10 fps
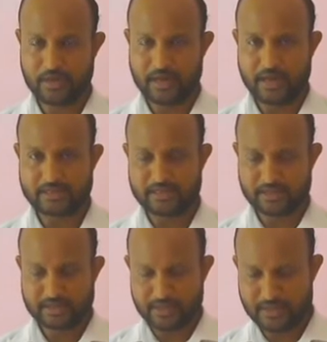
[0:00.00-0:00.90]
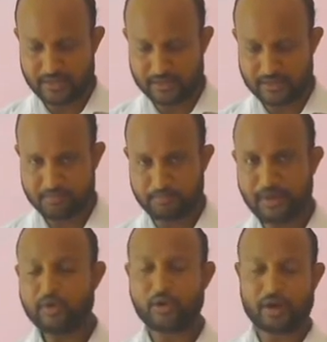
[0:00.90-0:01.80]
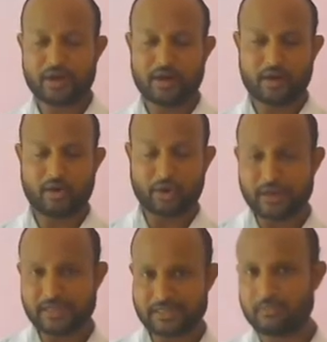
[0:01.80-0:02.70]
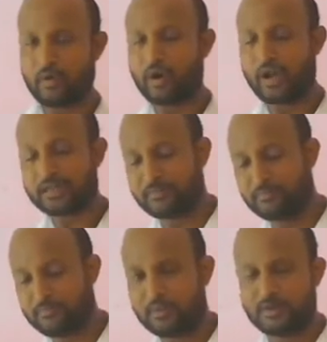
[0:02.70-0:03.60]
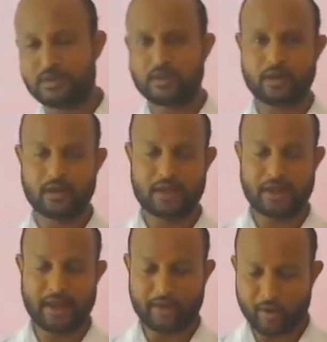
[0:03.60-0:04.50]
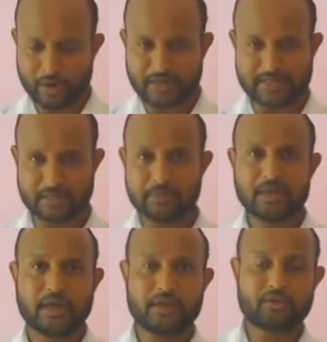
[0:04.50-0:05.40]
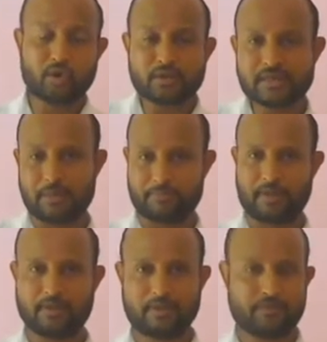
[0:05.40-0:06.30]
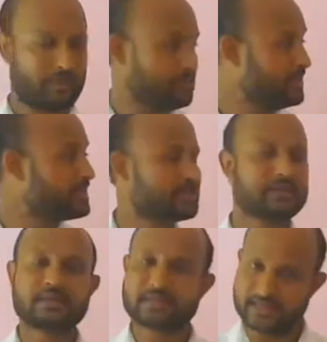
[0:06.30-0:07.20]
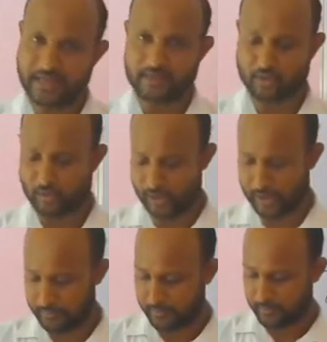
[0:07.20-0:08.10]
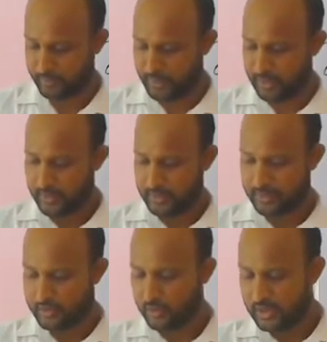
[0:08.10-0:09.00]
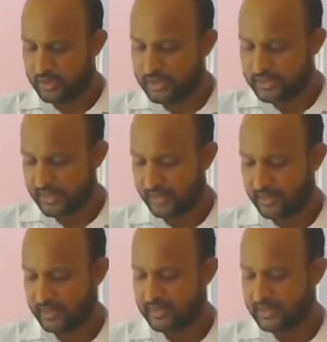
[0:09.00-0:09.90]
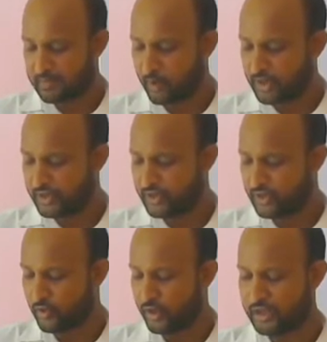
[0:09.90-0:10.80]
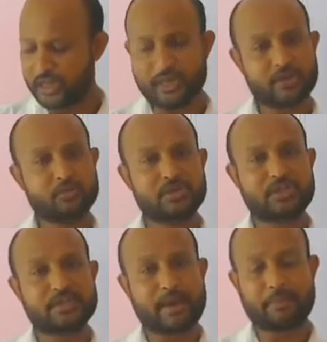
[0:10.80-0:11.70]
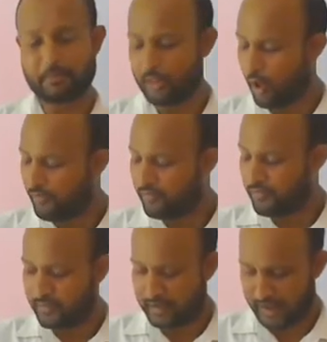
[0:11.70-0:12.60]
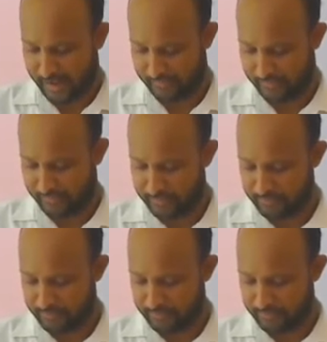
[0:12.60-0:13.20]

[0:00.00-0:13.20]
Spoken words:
As big organism or as an organism, it grows up from these cells only. So this cell is the smallest unit or the thing which is capable of life.